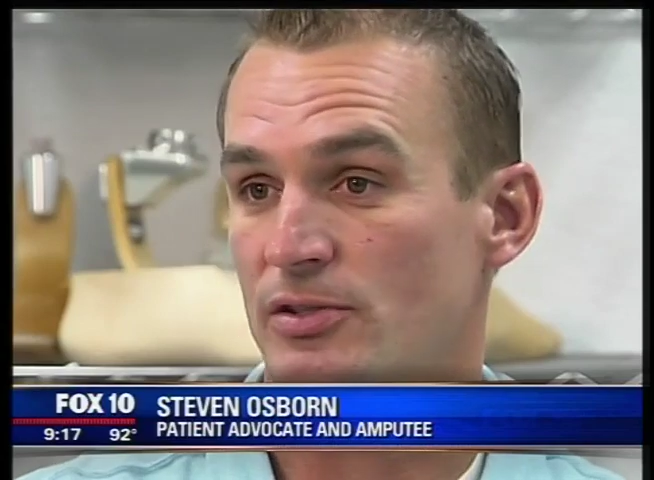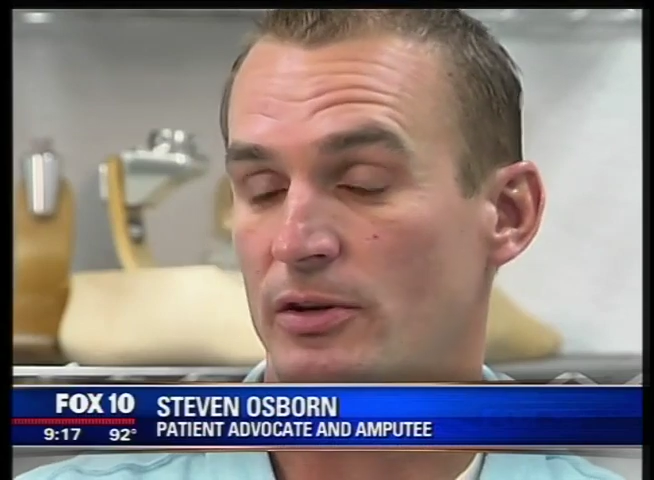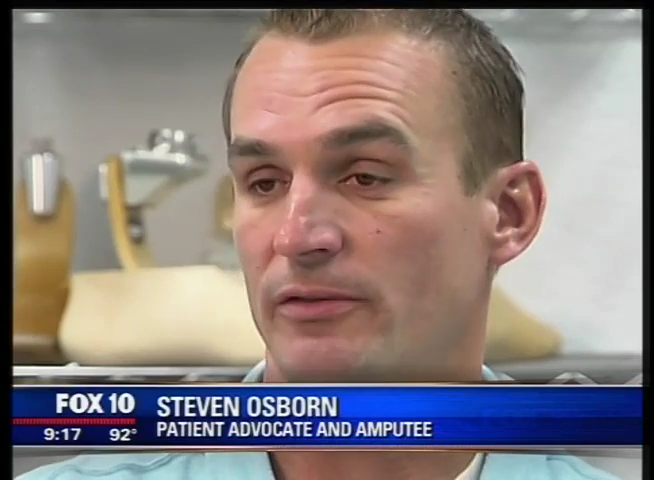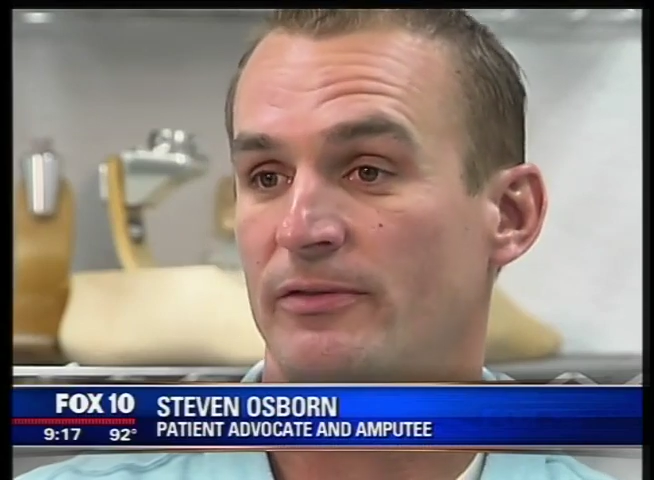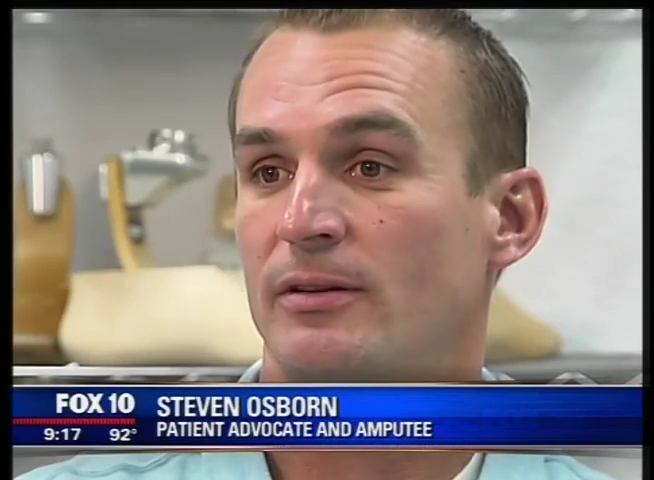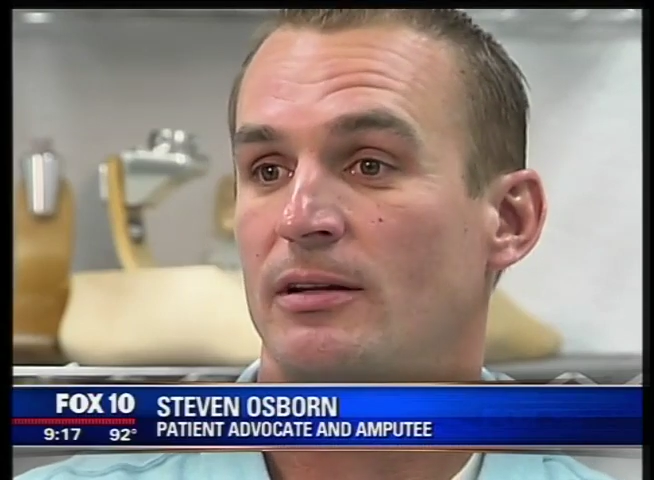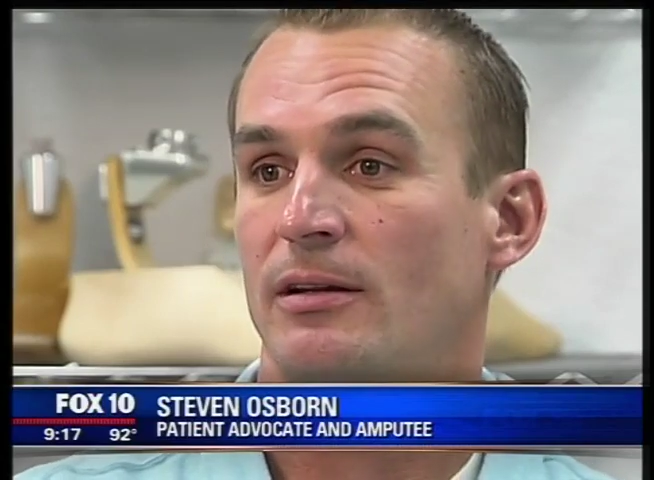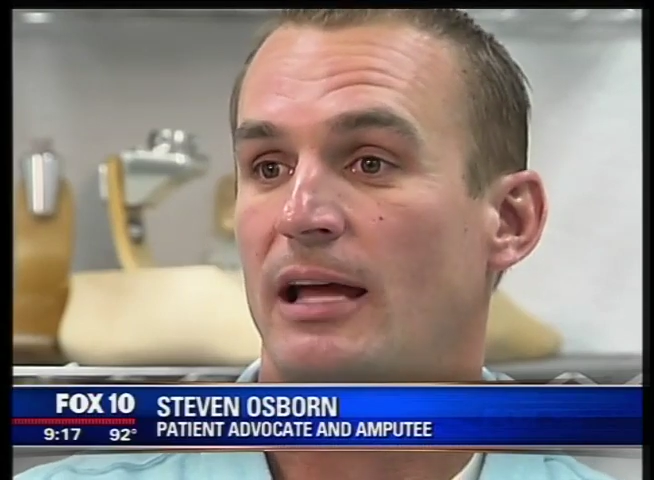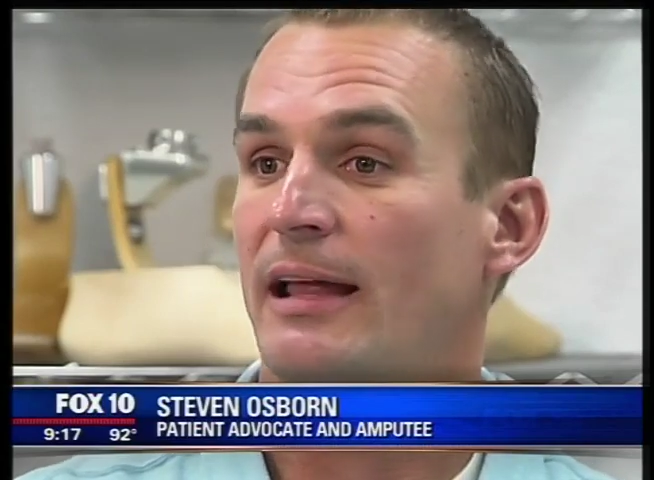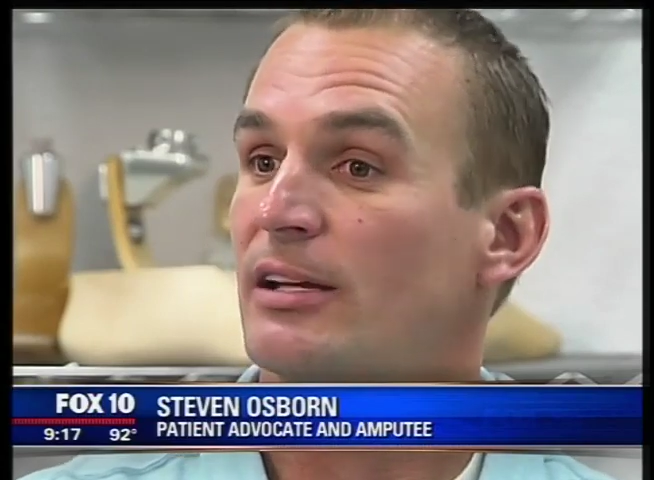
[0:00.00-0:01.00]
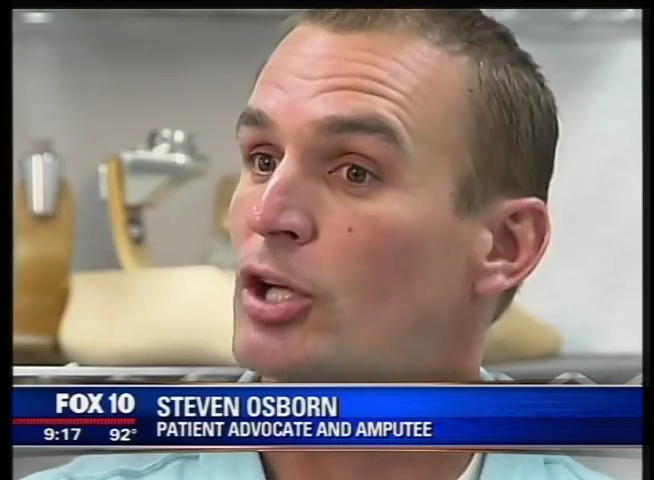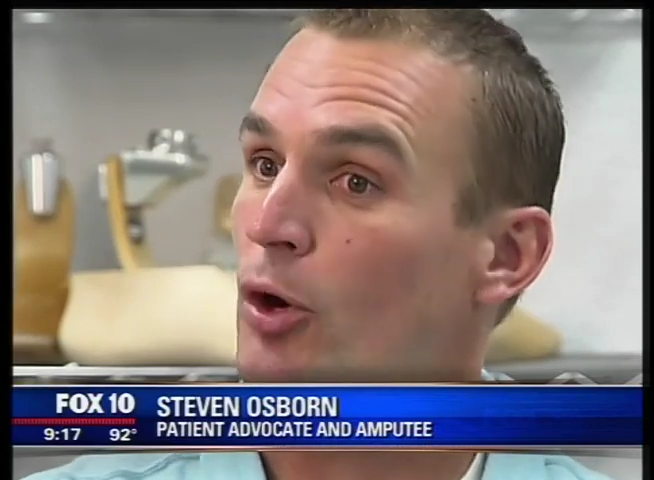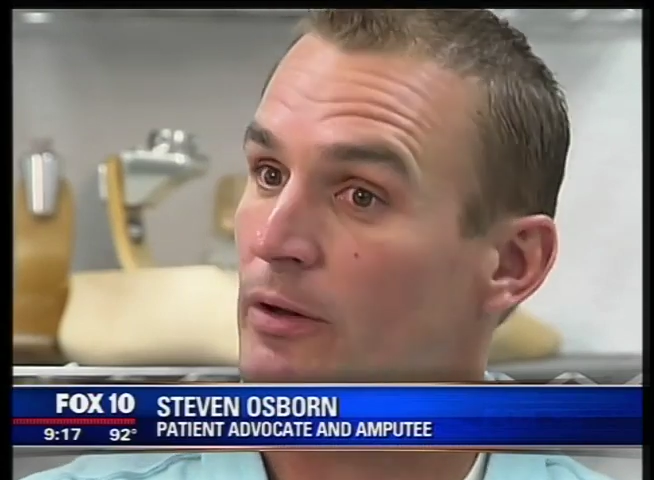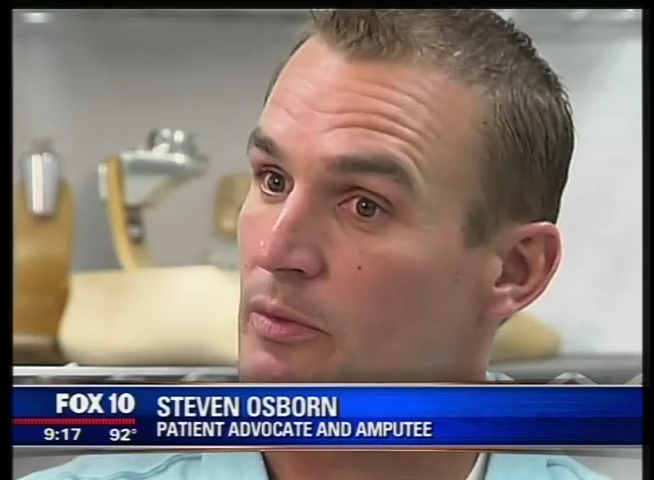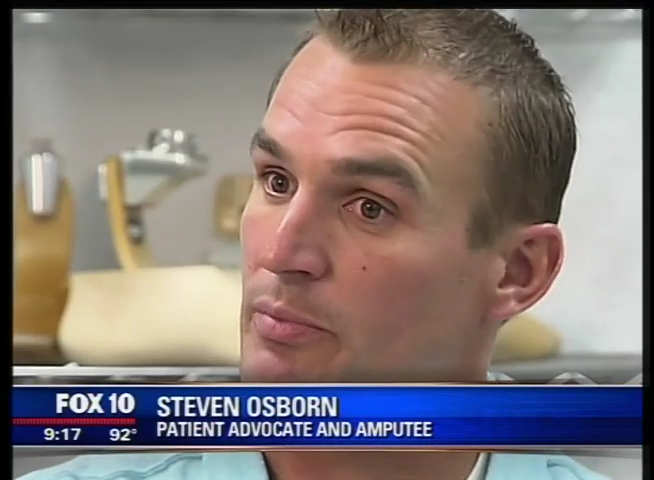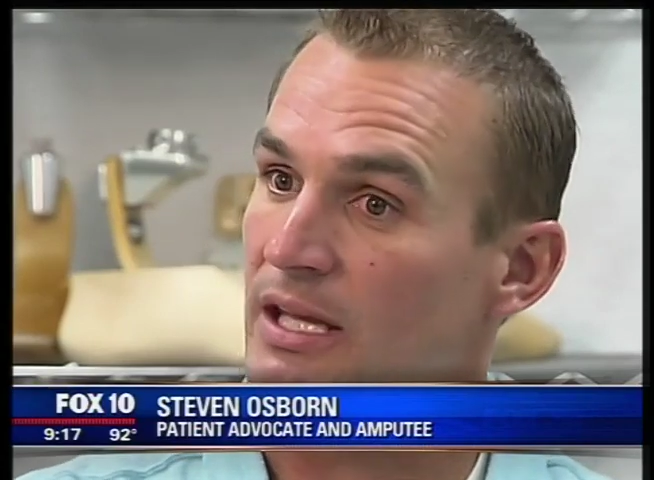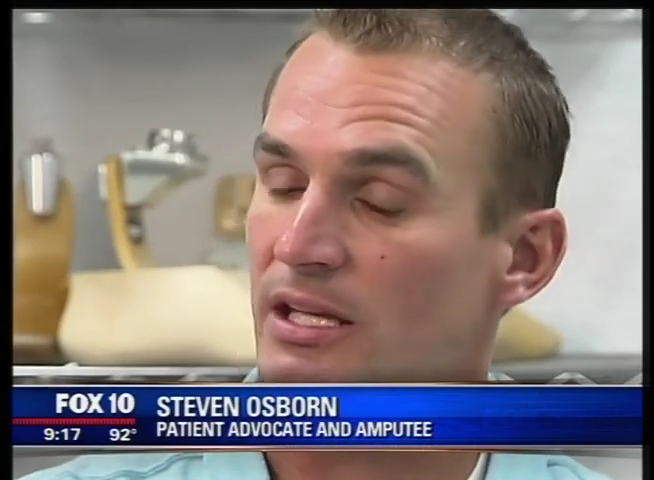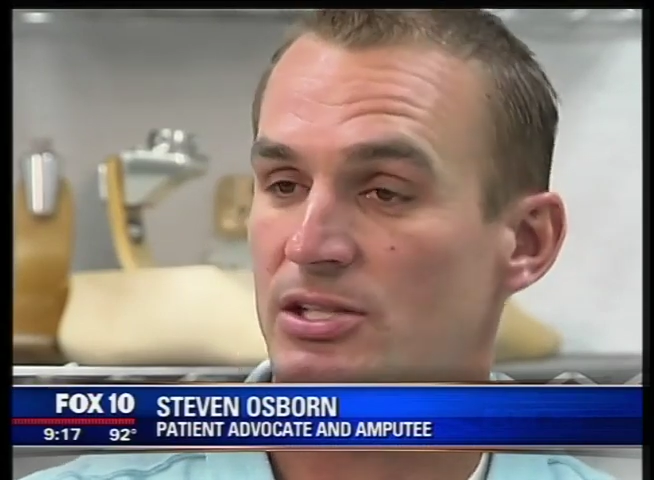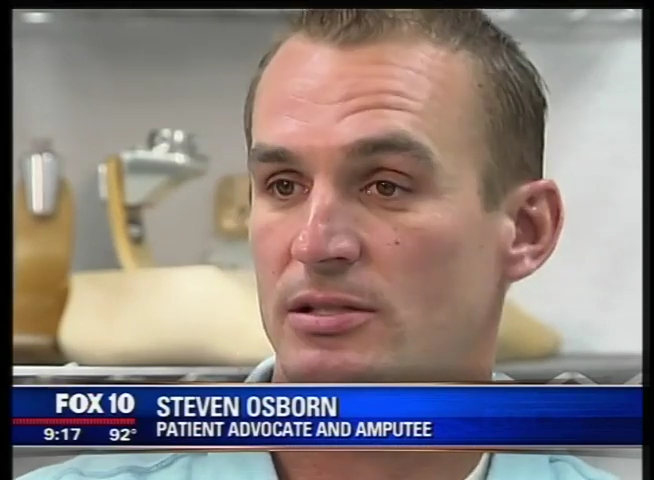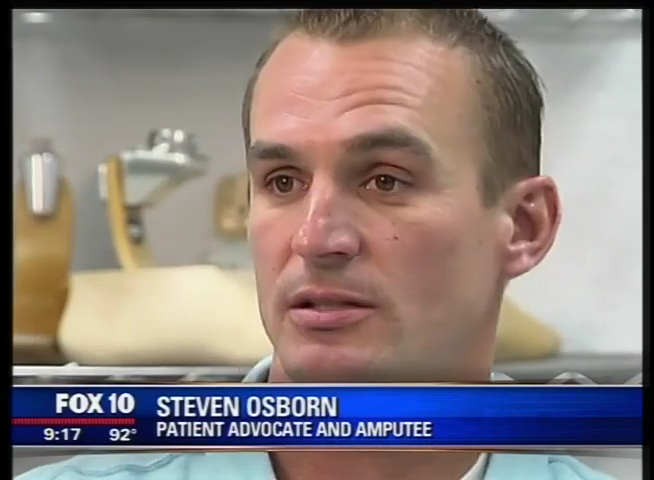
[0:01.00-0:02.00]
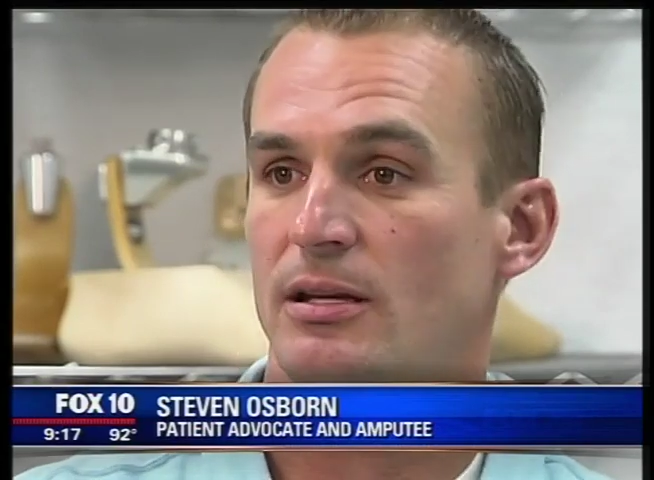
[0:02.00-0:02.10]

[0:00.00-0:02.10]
surf. I like to go to the beach.